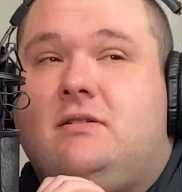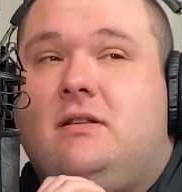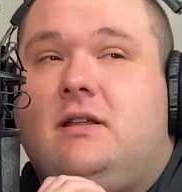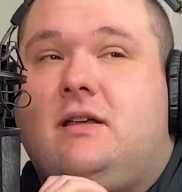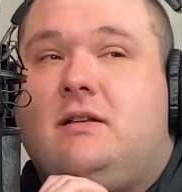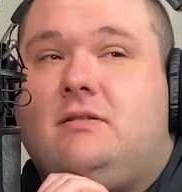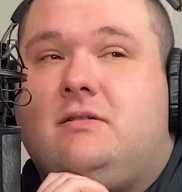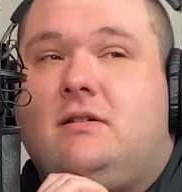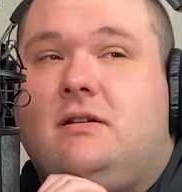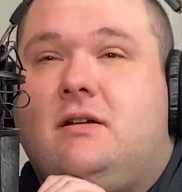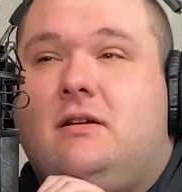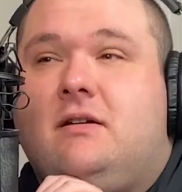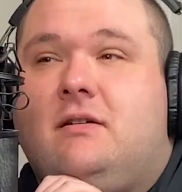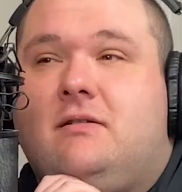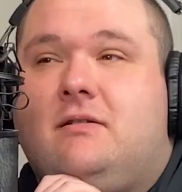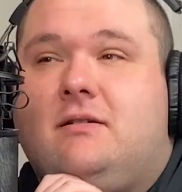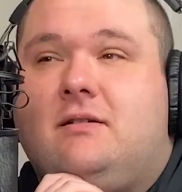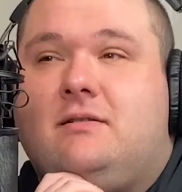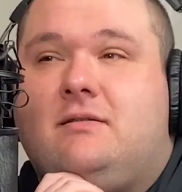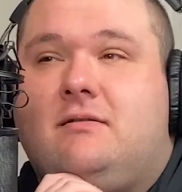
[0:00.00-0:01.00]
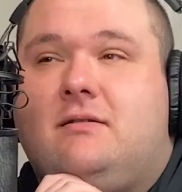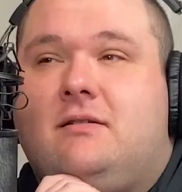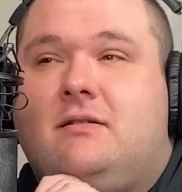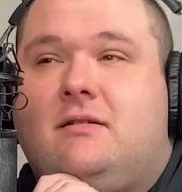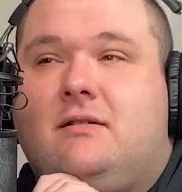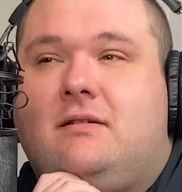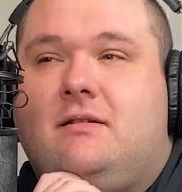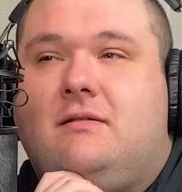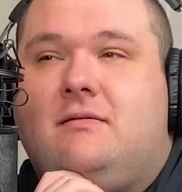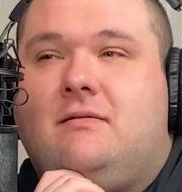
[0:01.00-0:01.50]
that chicken grease right
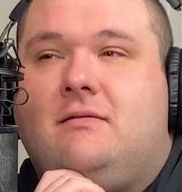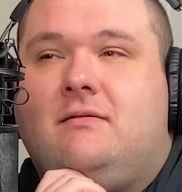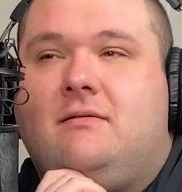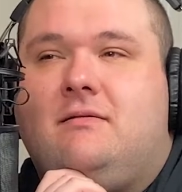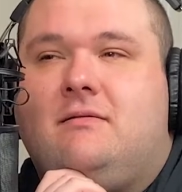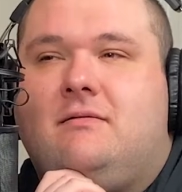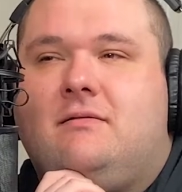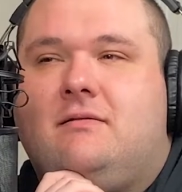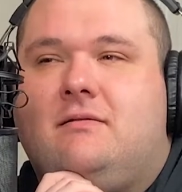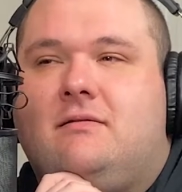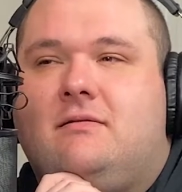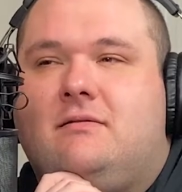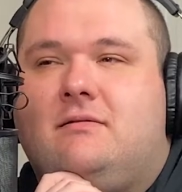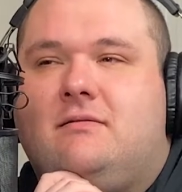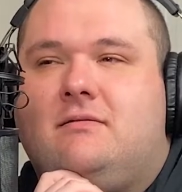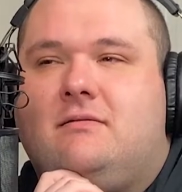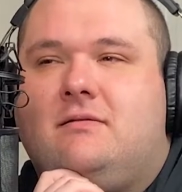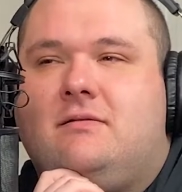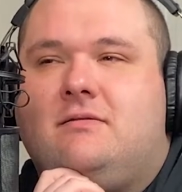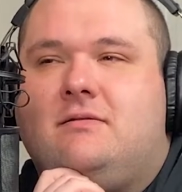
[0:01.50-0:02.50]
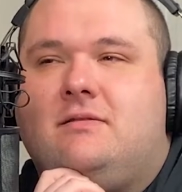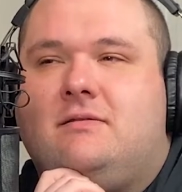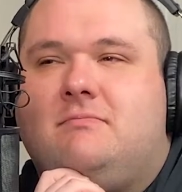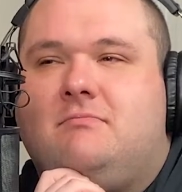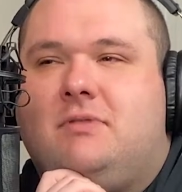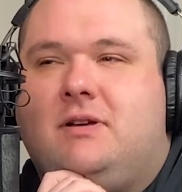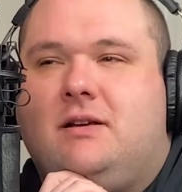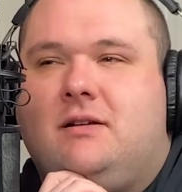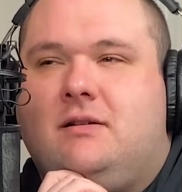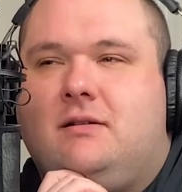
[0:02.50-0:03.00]
there? You just
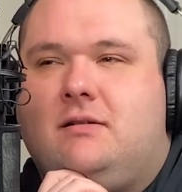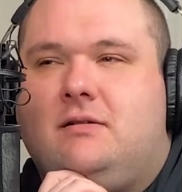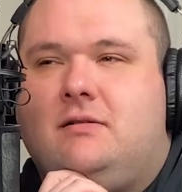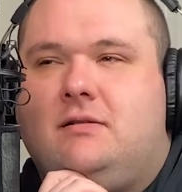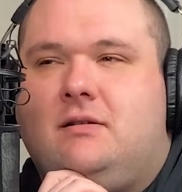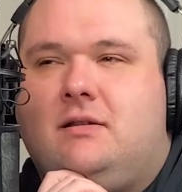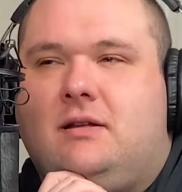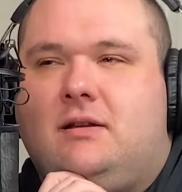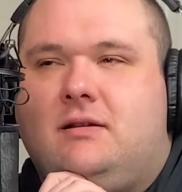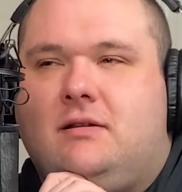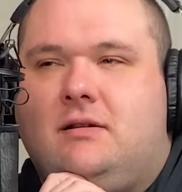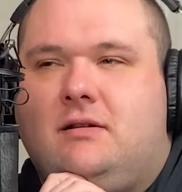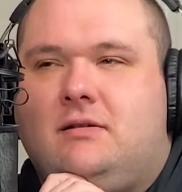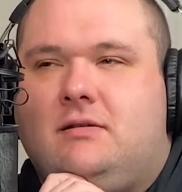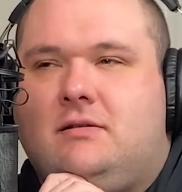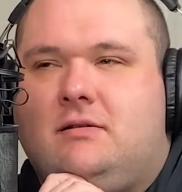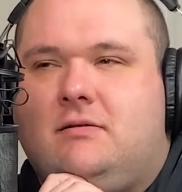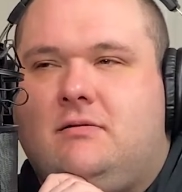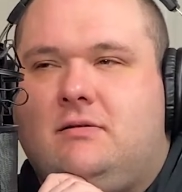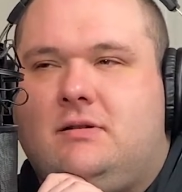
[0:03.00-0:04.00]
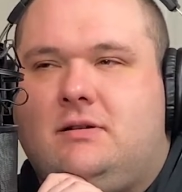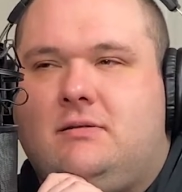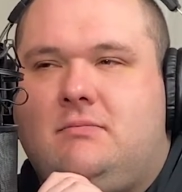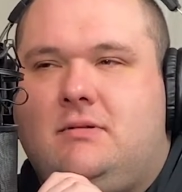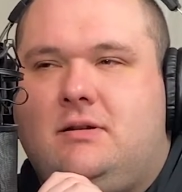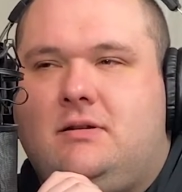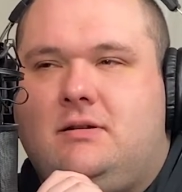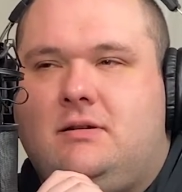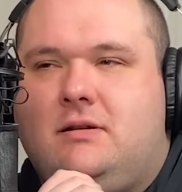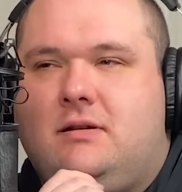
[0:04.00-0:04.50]
bite into that nice crispy
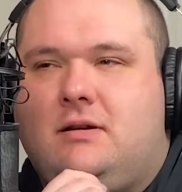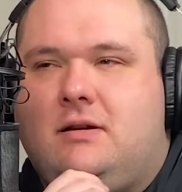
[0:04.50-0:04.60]
chicken.